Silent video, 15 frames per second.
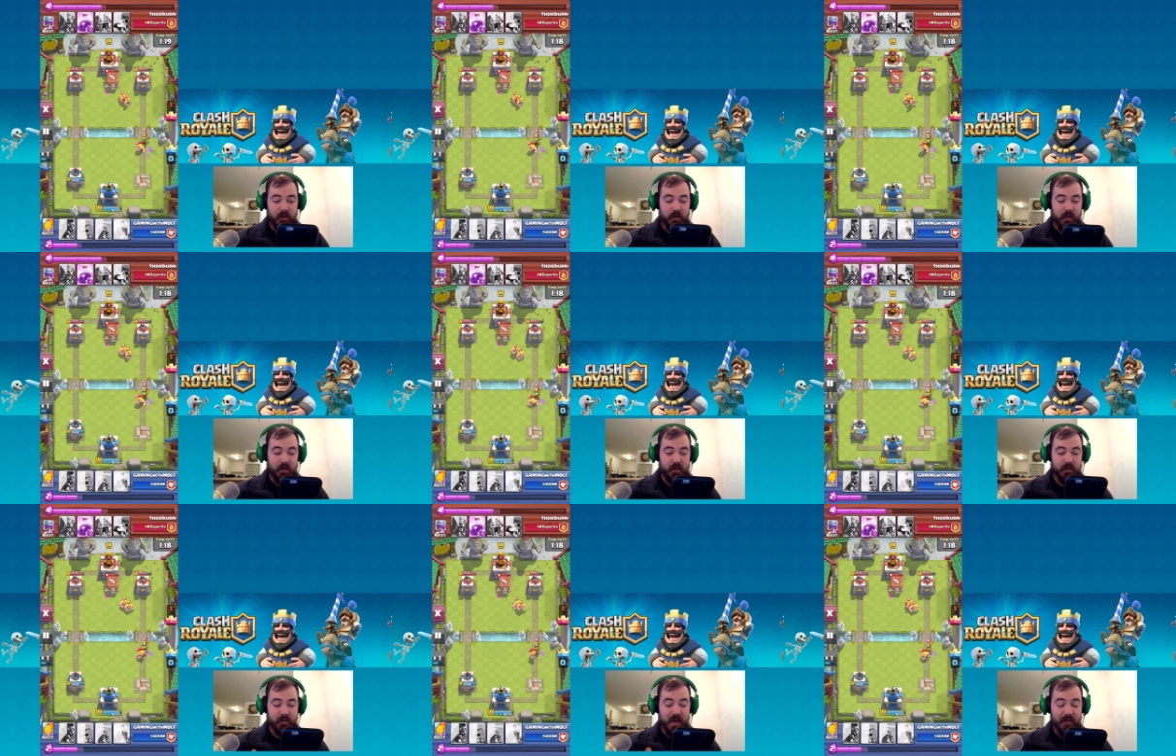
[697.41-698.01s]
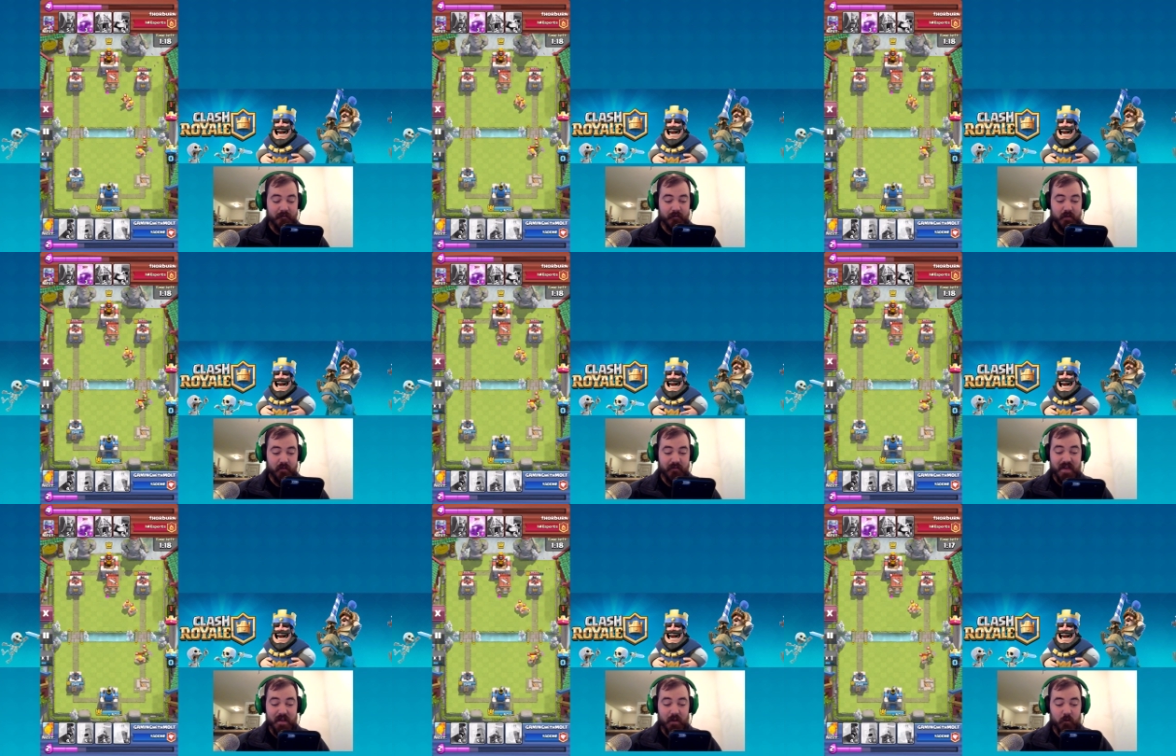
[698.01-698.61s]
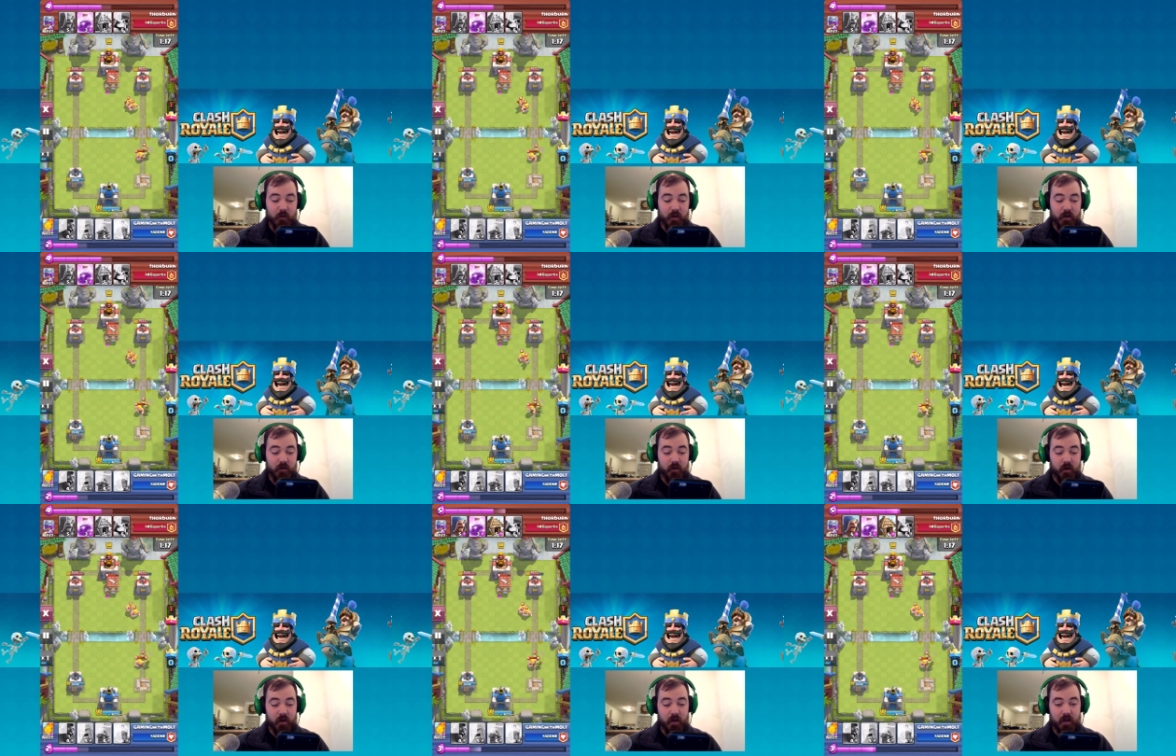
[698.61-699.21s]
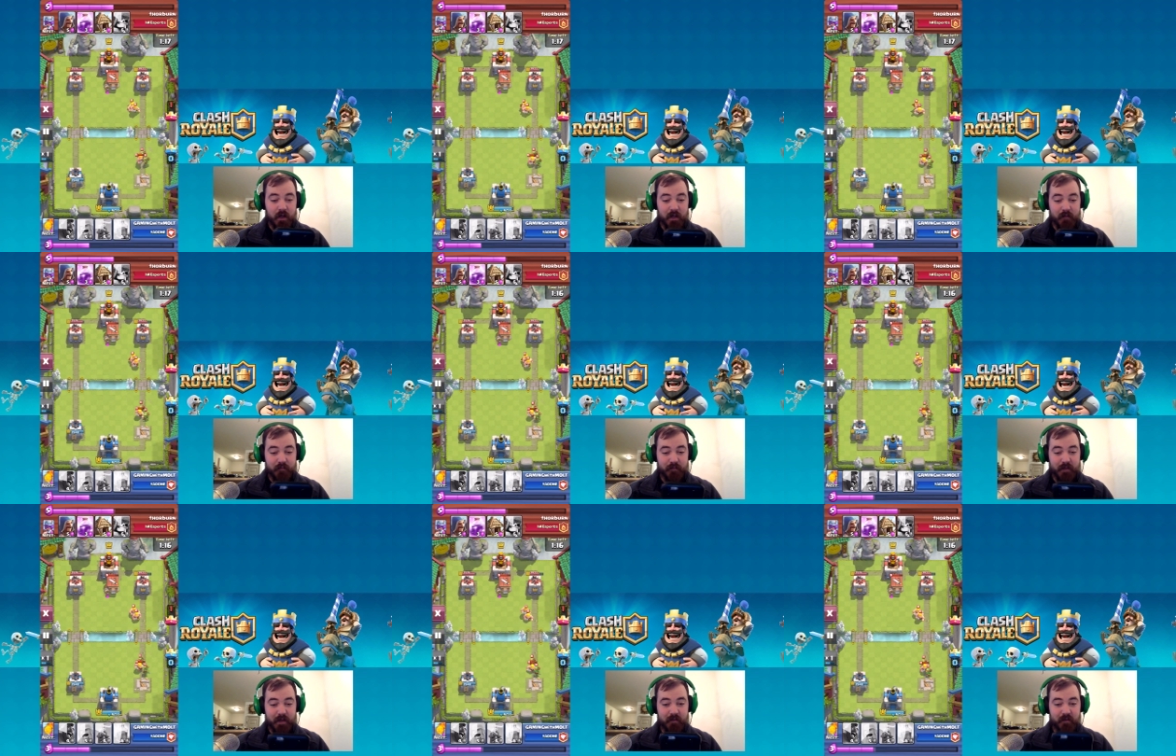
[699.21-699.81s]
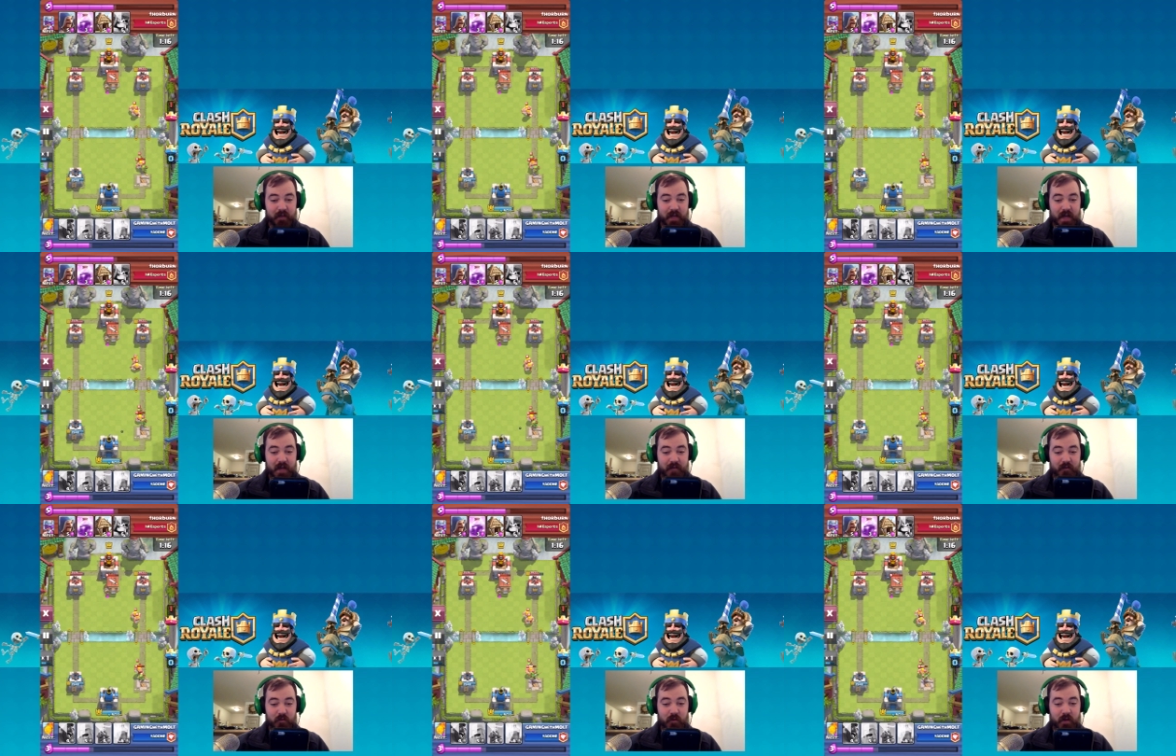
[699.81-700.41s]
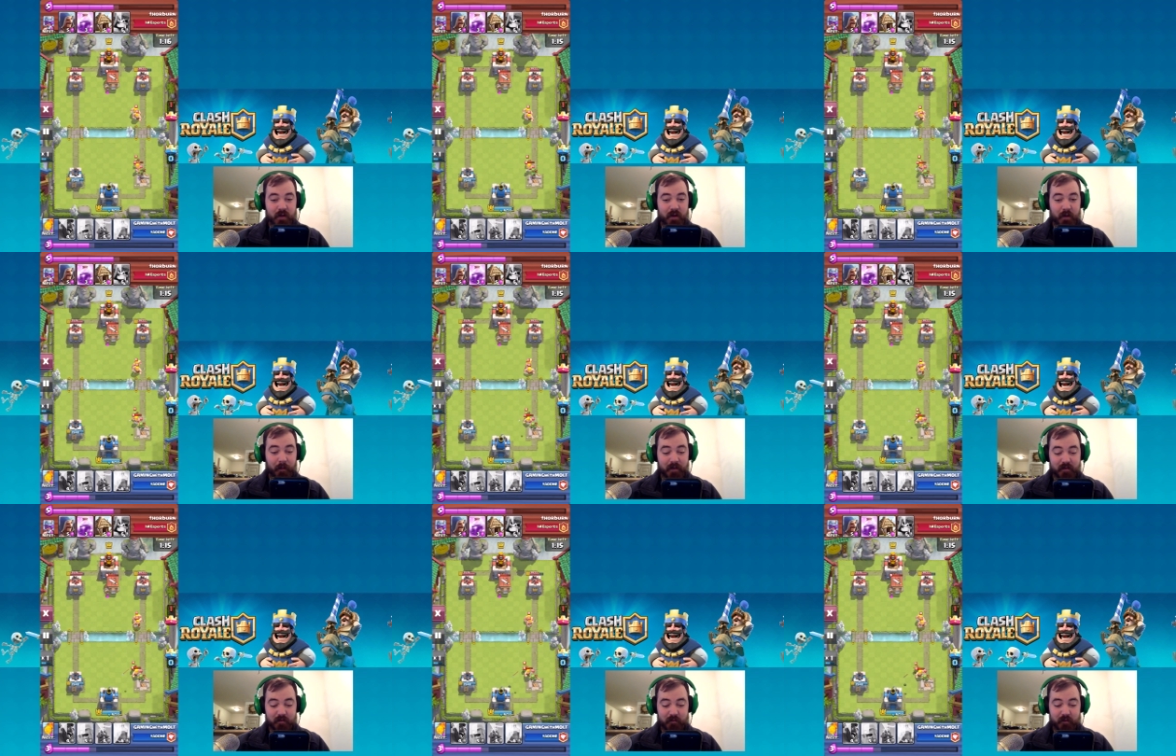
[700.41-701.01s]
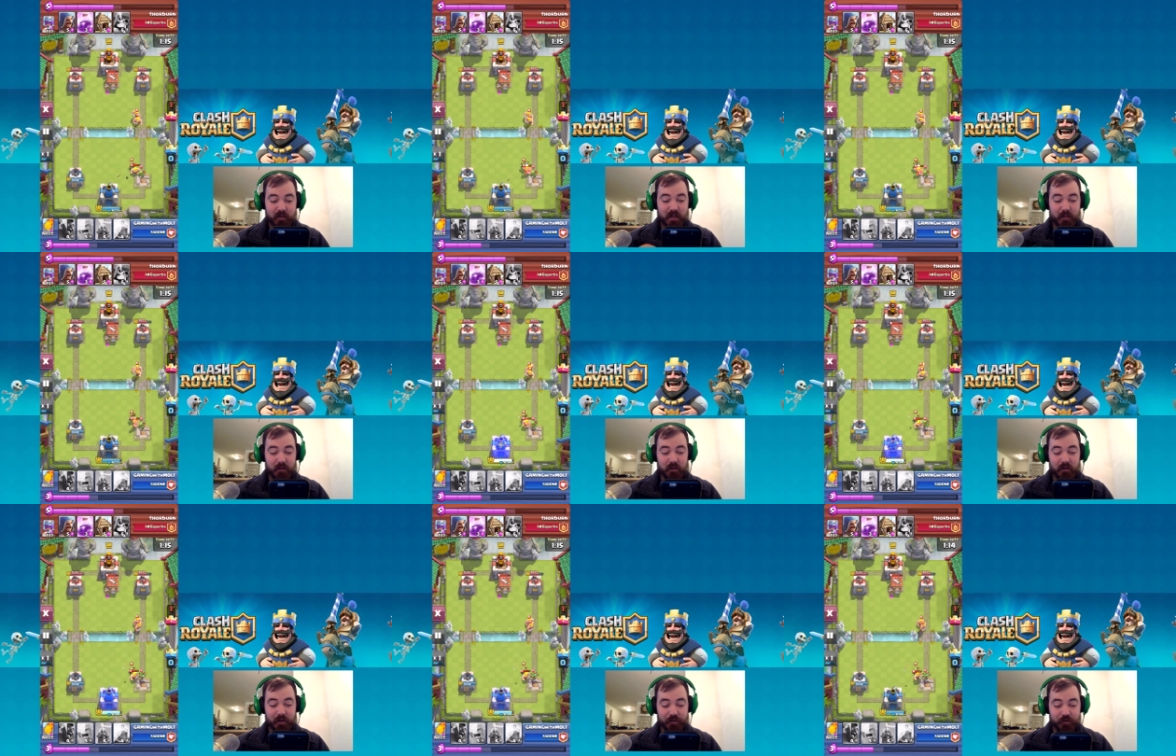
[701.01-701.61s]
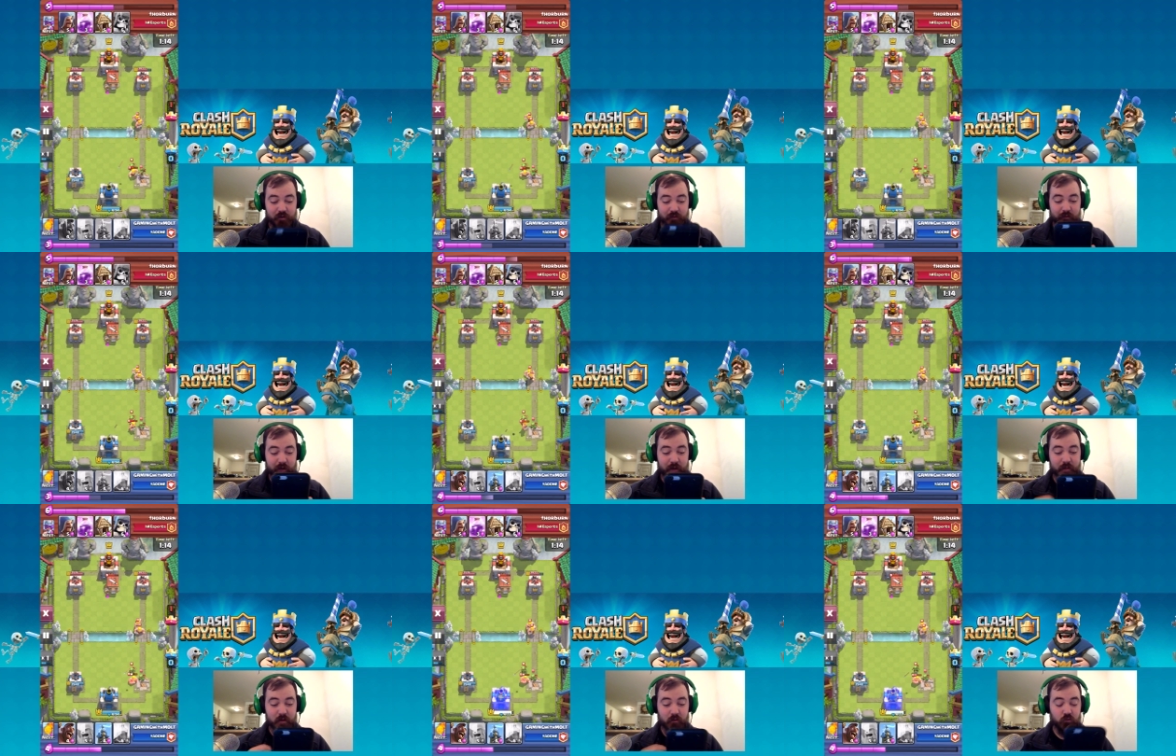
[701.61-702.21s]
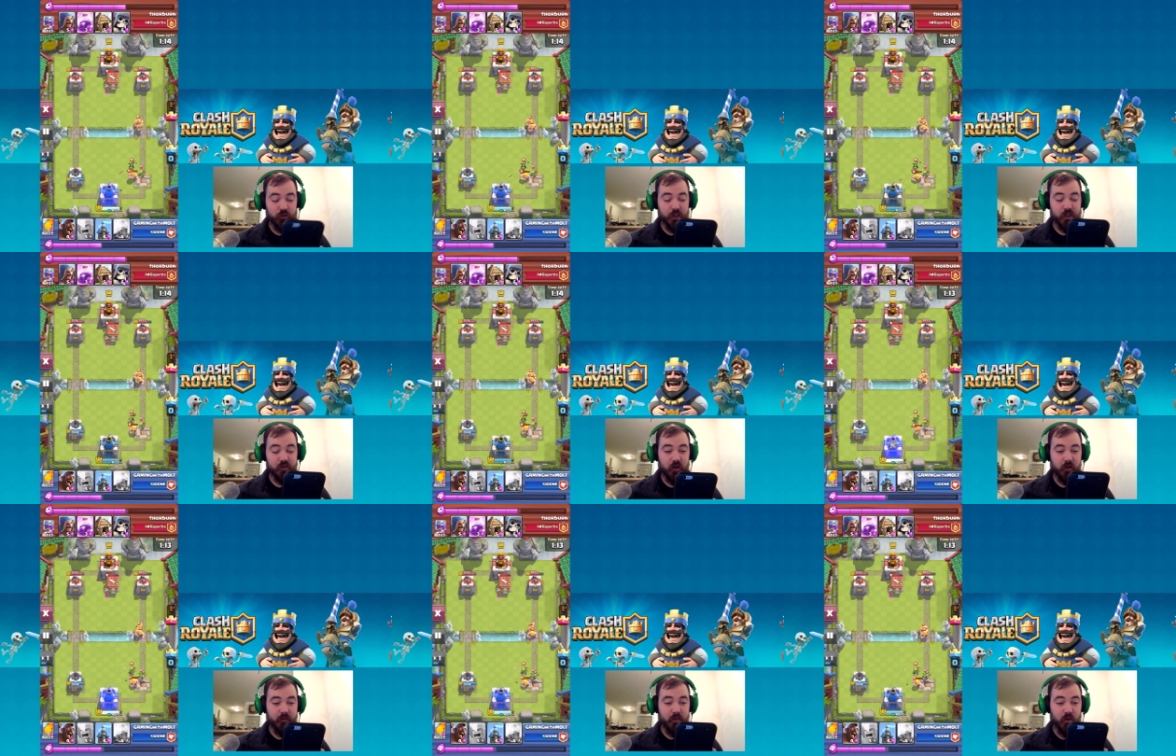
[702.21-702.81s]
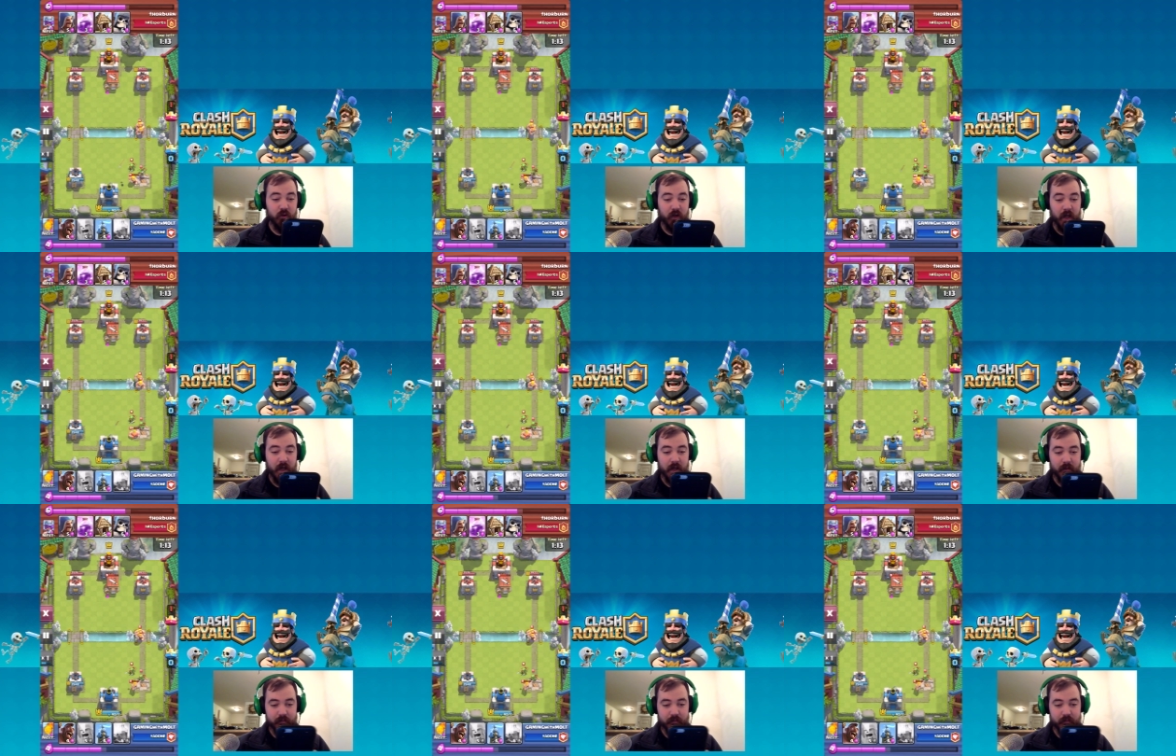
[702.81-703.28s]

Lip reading: He's not defending well. He's going to have to wait, I'm guessing, for double elixir for him to really start pulling ahead.